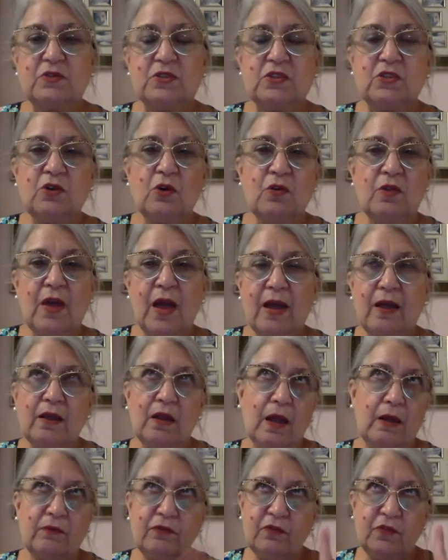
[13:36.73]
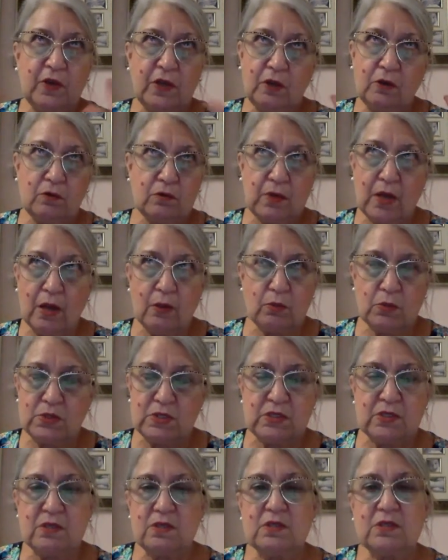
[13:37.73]
So that I figured that
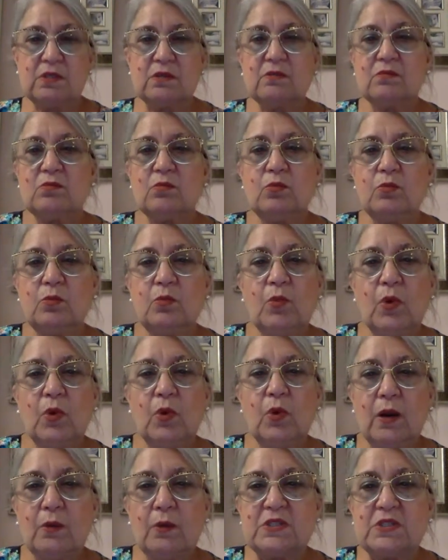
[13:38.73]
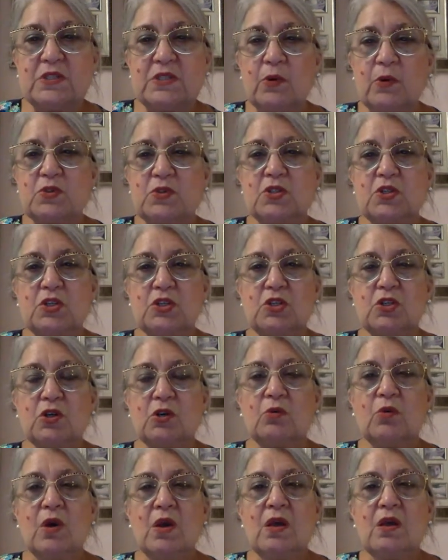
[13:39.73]
was what I was supposed to
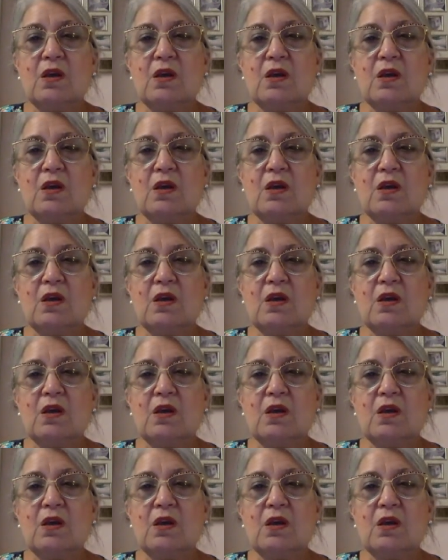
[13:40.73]
do.